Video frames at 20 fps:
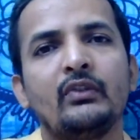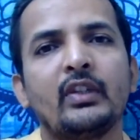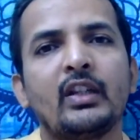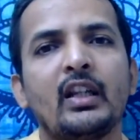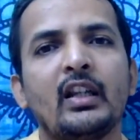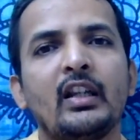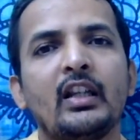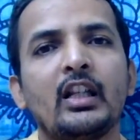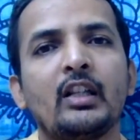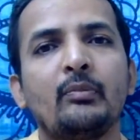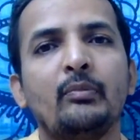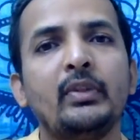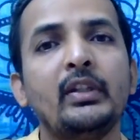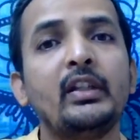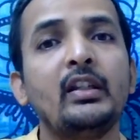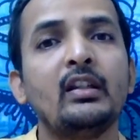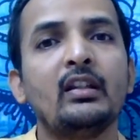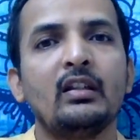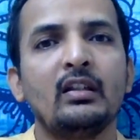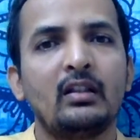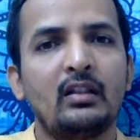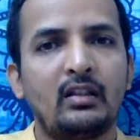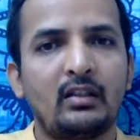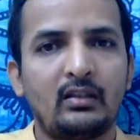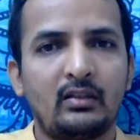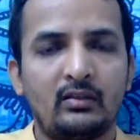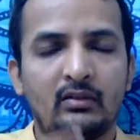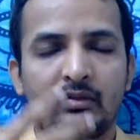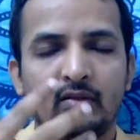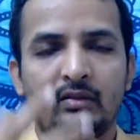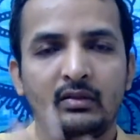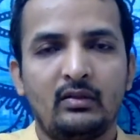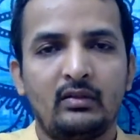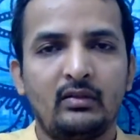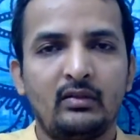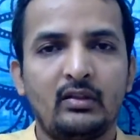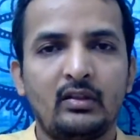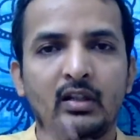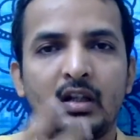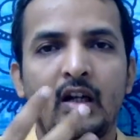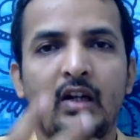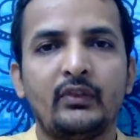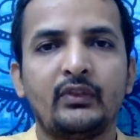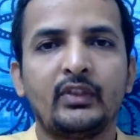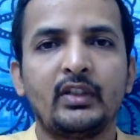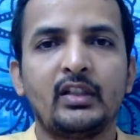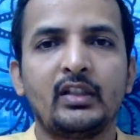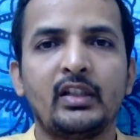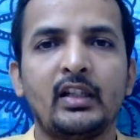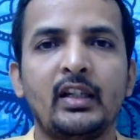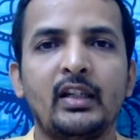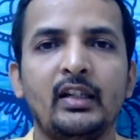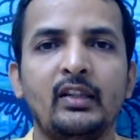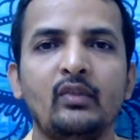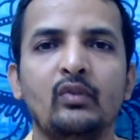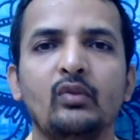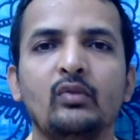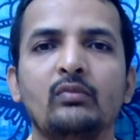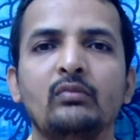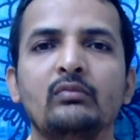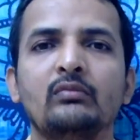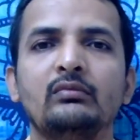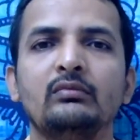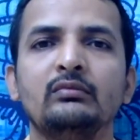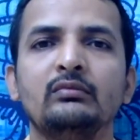we can experience after chanting Om.